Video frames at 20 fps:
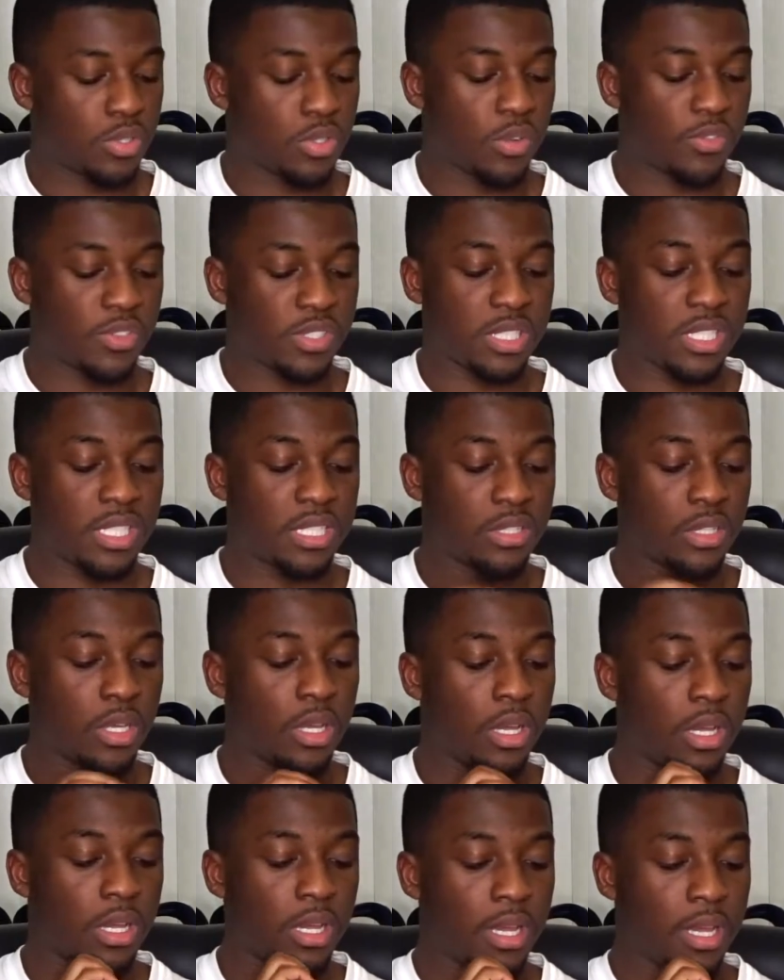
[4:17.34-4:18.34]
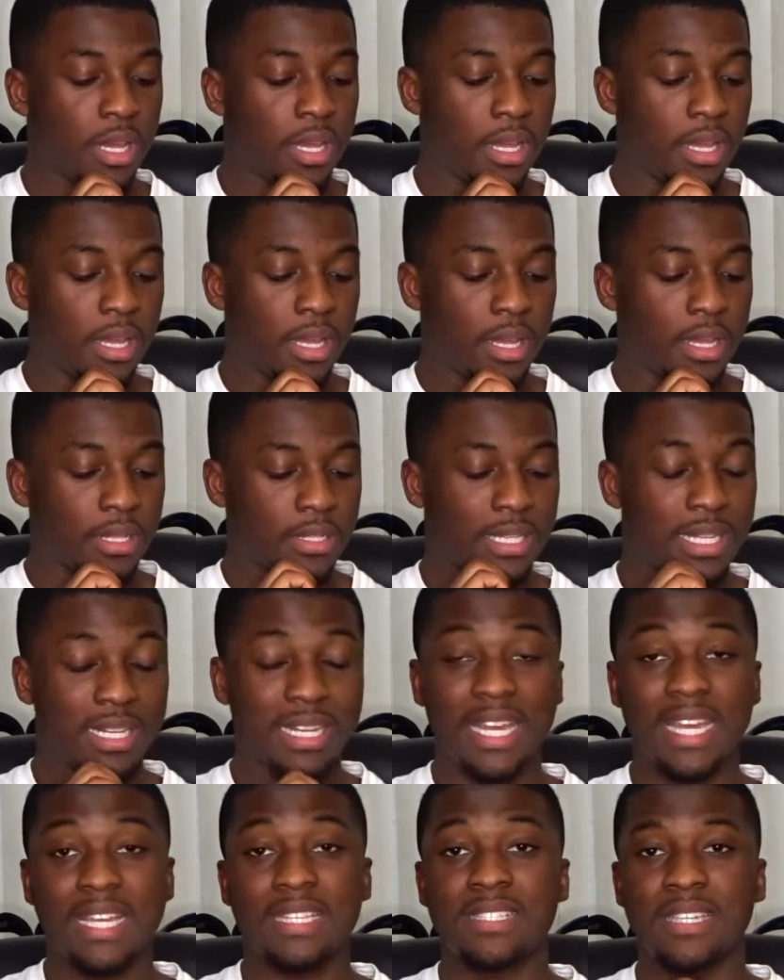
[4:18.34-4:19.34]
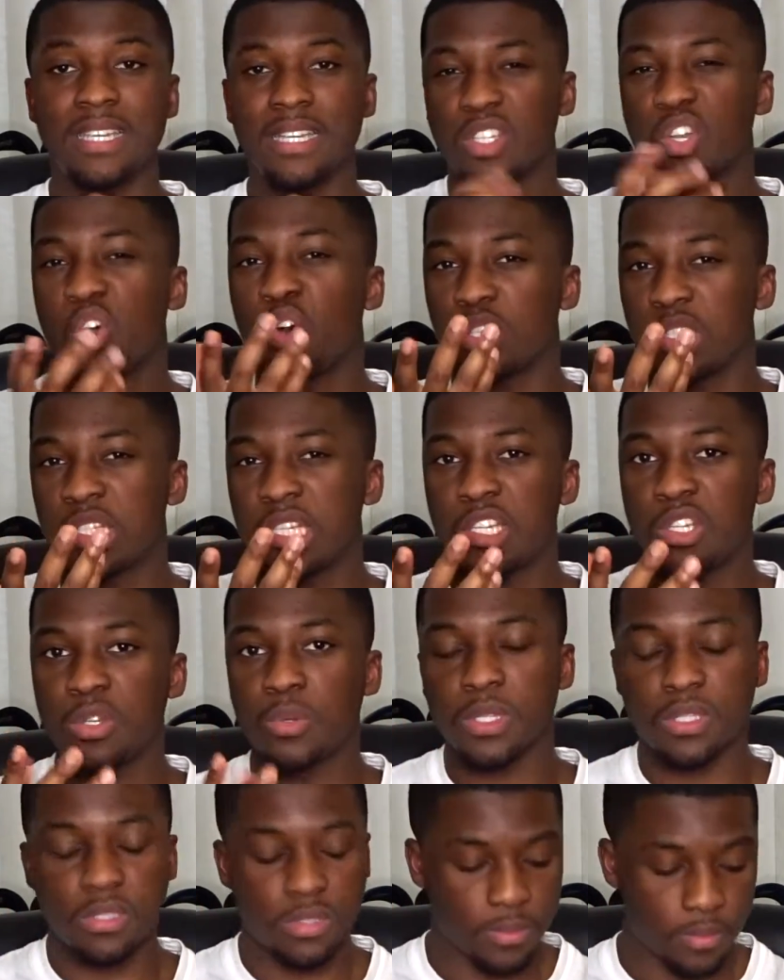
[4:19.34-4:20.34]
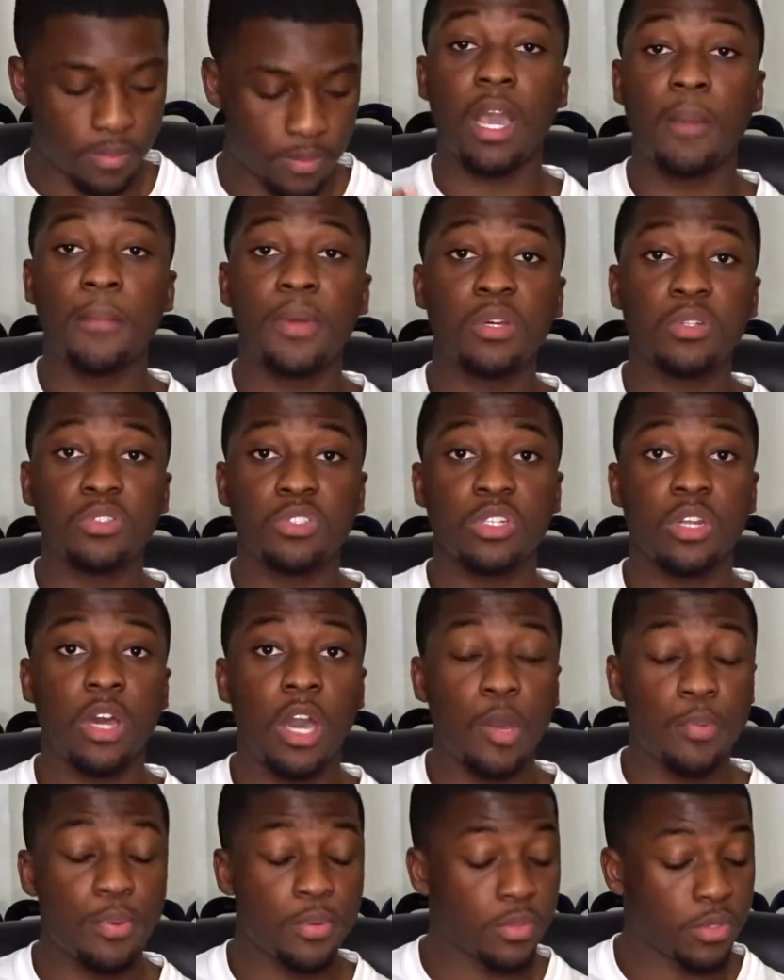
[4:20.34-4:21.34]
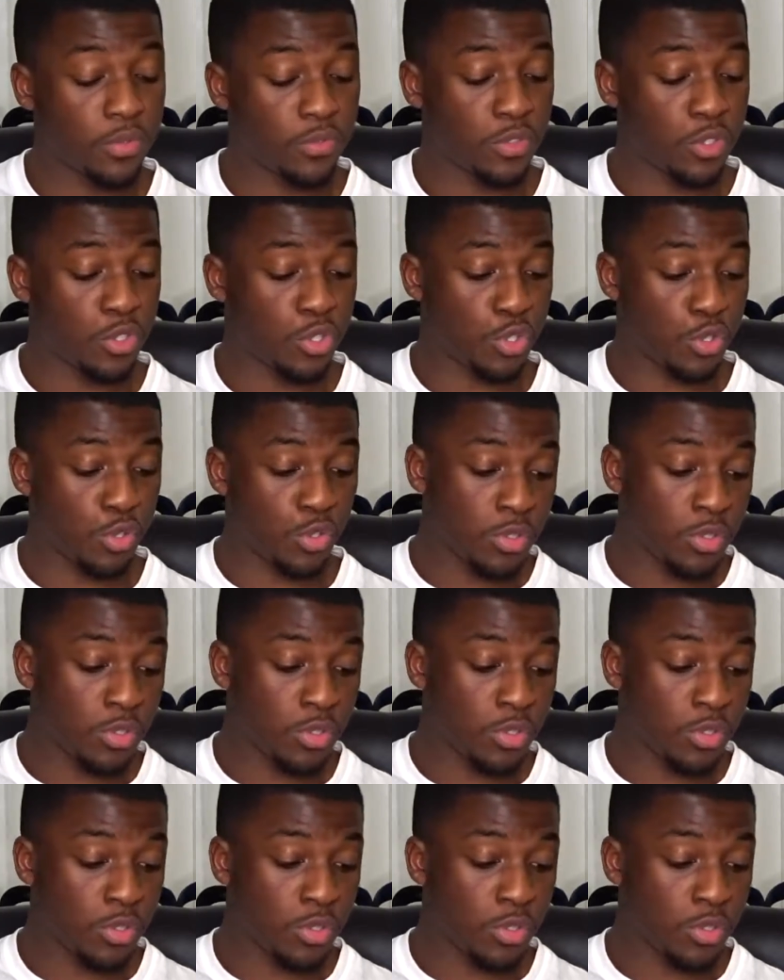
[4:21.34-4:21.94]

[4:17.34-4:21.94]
obviously the lace is continuous. Coming onto the upper of the shoe,